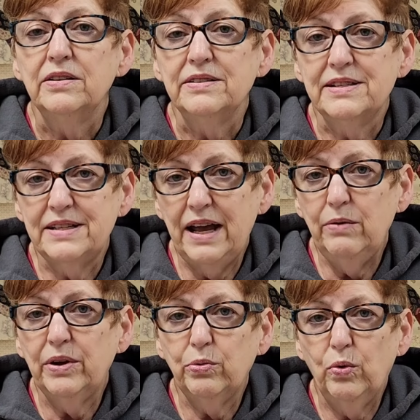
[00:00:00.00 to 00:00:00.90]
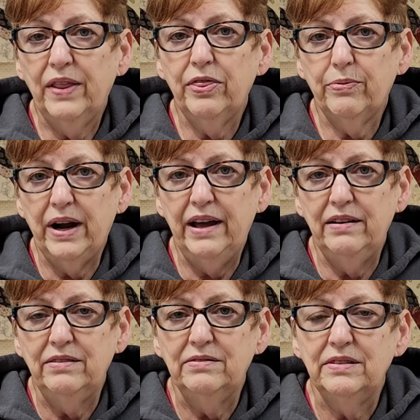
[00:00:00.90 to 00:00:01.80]
stay with one
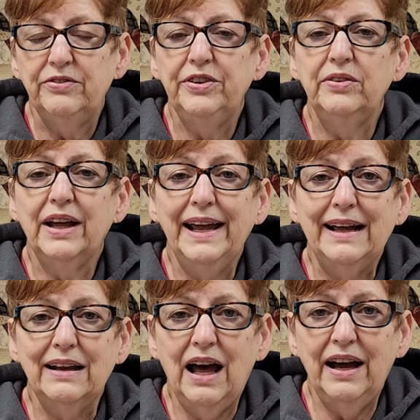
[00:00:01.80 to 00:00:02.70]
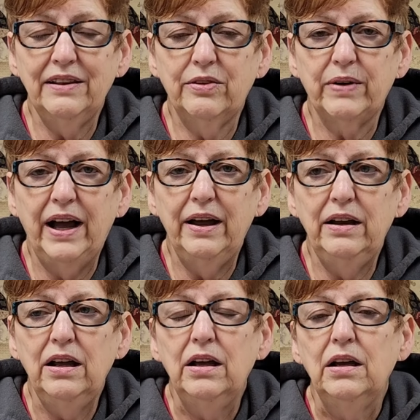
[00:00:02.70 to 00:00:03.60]
thread. If you like glide thread,